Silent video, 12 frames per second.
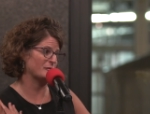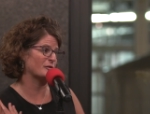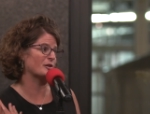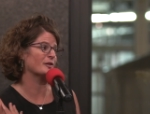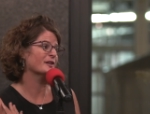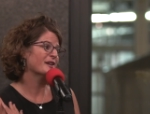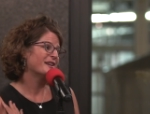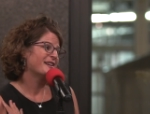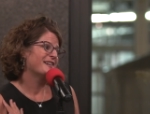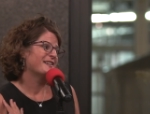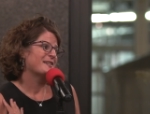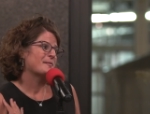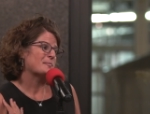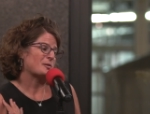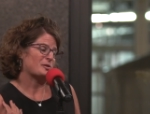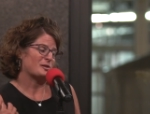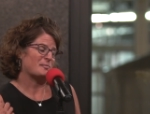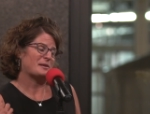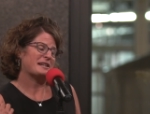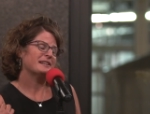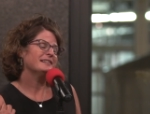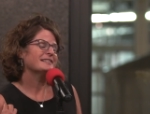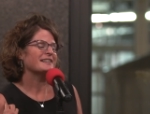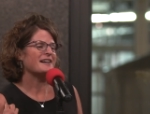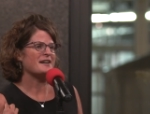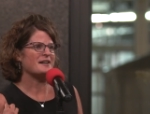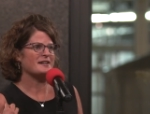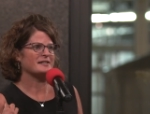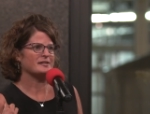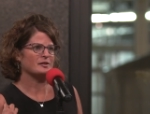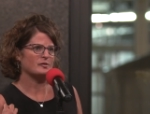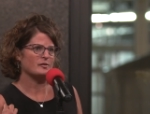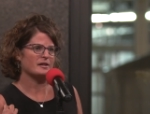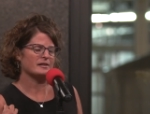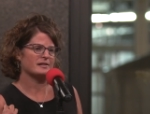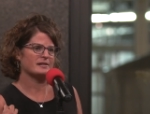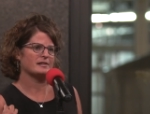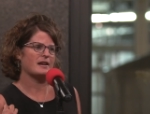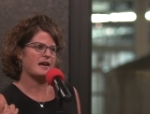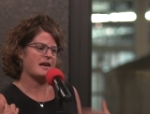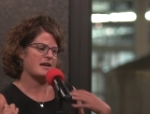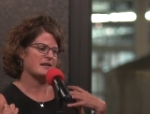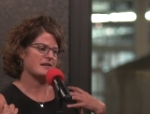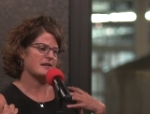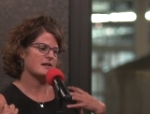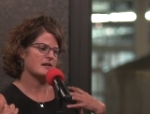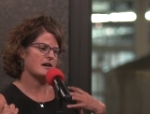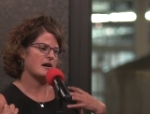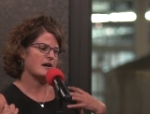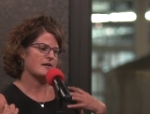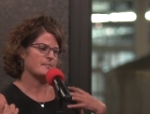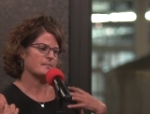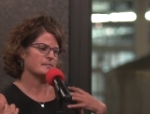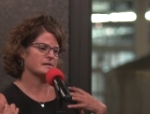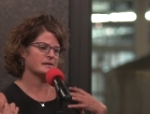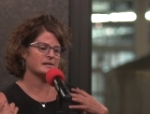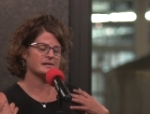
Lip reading: you for pushing me to do this and to